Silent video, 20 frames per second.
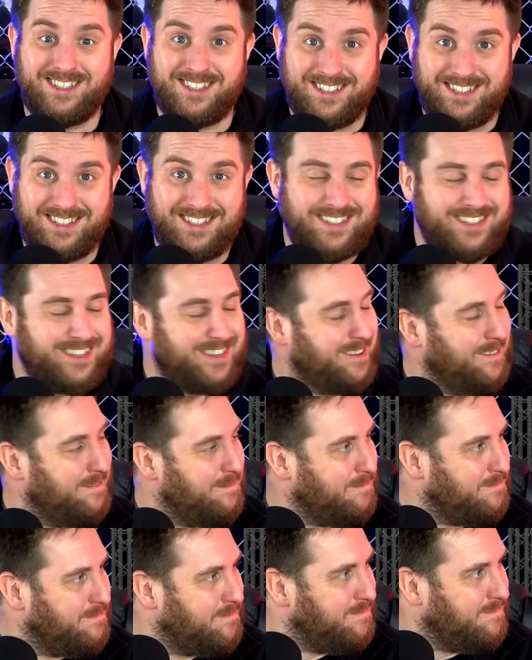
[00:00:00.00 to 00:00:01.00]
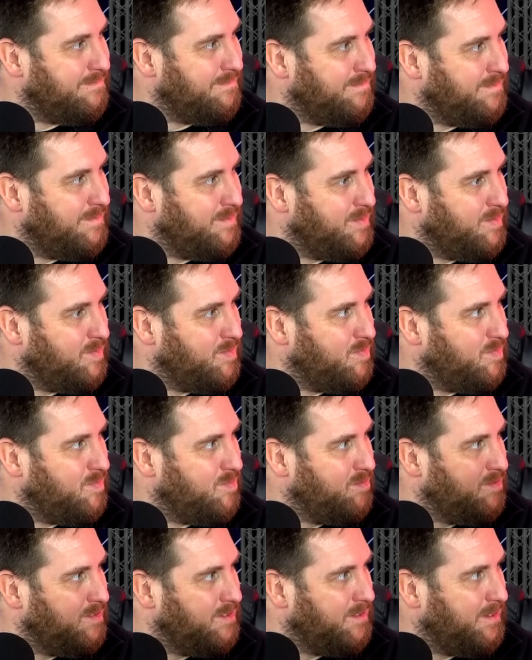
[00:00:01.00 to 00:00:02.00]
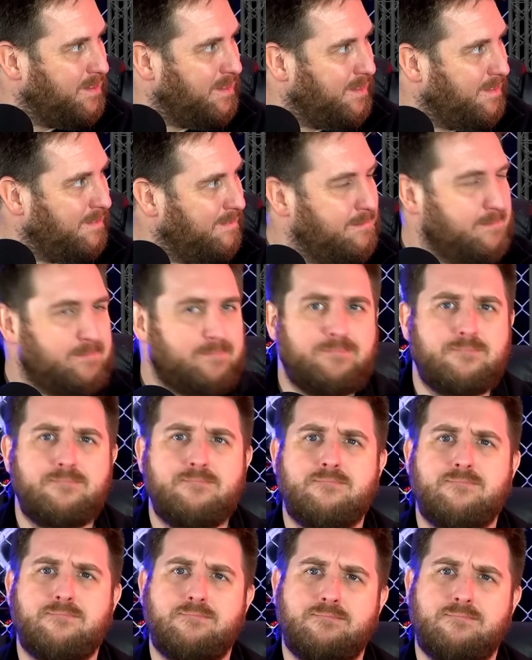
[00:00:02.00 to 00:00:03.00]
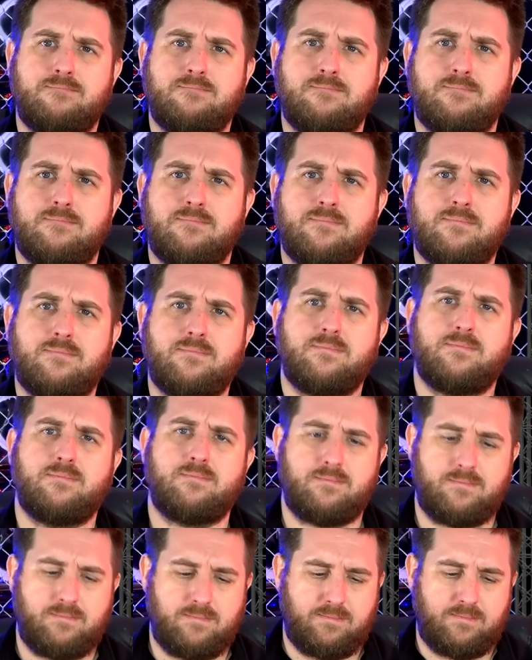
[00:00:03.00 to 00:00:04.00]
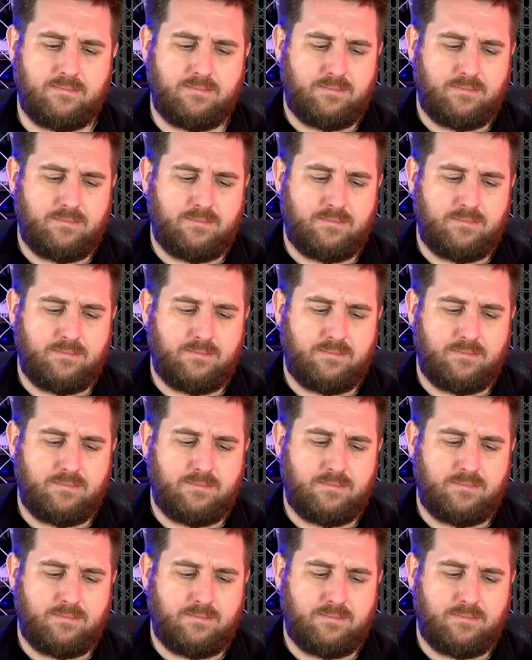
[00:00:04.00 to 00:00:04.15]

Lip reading: The person shown says nothing.